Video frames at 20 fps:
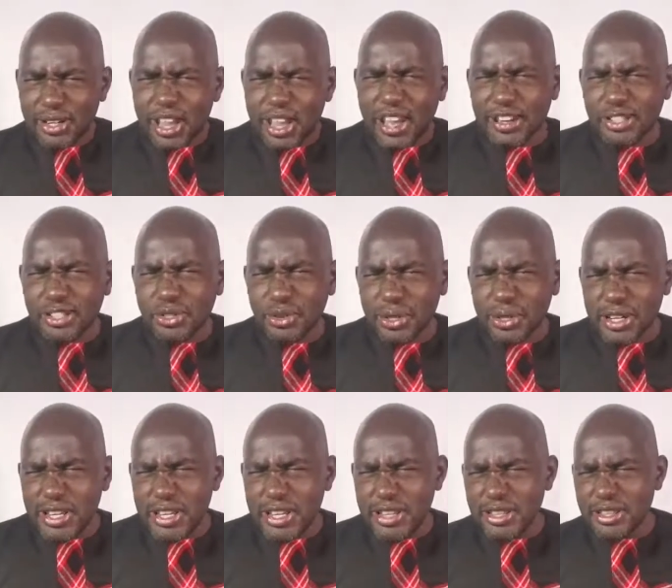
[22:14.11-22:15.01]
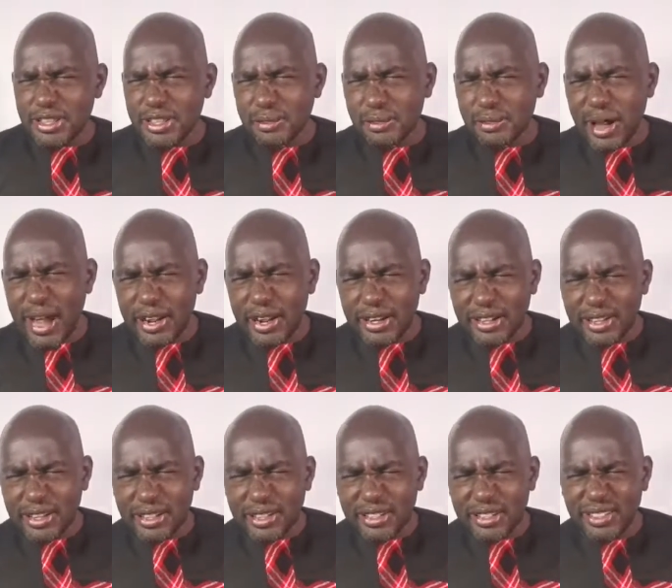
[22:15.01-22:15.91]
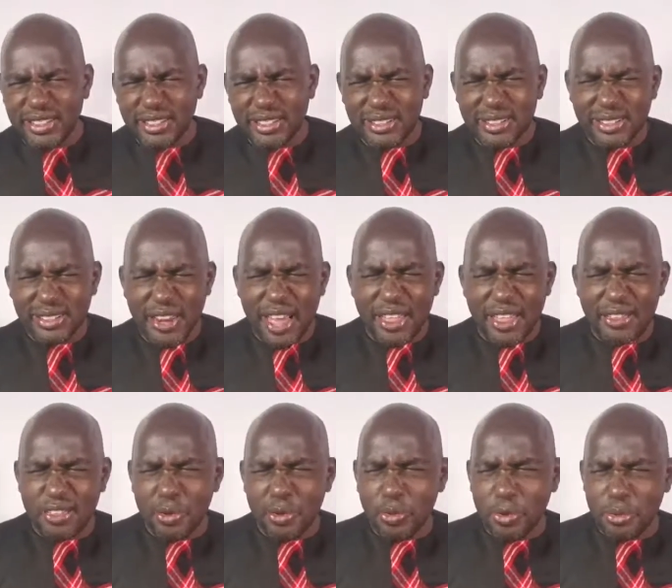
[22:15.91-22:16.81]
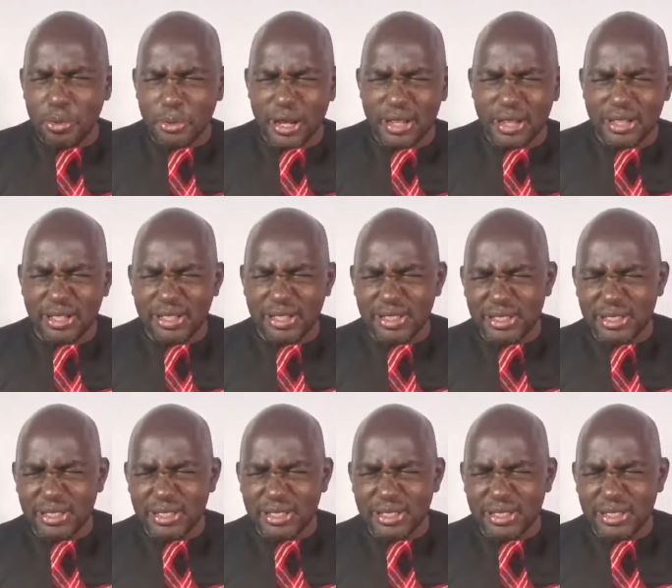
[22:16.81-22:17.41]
and to lead the man and the woman